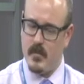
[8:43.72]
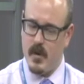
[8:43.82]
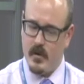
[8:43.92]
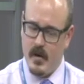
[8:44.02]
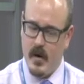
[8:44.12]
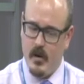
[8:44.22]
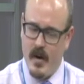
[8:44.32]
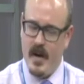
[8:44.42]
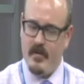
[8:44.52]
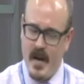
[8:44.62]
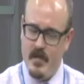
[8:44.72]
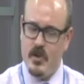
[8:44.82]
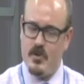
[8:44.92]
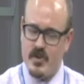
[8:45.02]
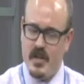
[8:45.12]
okay, all right, if I'm
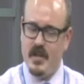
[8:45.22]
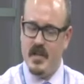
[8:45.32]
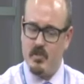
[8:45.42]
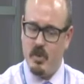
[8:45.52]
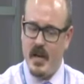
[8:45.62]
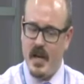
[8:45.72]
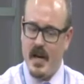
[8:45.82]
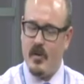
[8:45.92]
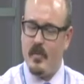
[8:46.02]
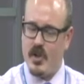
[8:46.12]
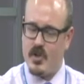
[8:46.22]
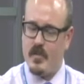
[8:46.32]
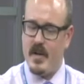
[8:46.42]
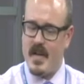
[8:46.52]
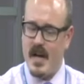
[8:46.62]
interested in this plan, I want to make sure
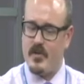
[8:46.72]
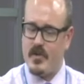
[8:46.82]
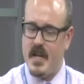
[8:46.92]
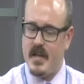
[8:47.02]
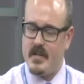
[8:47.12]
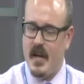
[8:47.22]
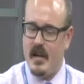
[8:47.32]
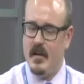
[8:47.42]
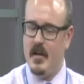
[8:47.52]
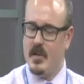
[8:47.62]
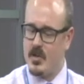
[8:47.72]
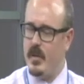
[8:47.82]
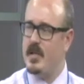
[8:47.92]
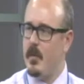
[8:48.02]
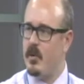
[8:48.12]
my doctor takes that. So
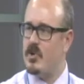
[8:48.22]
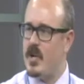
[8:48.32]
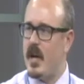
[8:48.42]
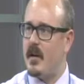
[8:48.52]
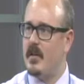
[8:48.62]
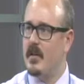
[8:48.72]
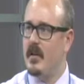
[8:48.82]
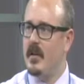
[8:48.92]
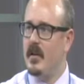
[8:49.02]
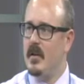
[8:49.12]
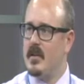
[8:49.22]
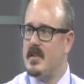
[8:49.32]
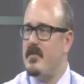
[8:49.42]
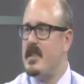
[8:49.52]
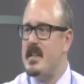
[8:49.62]
we double check. Because if the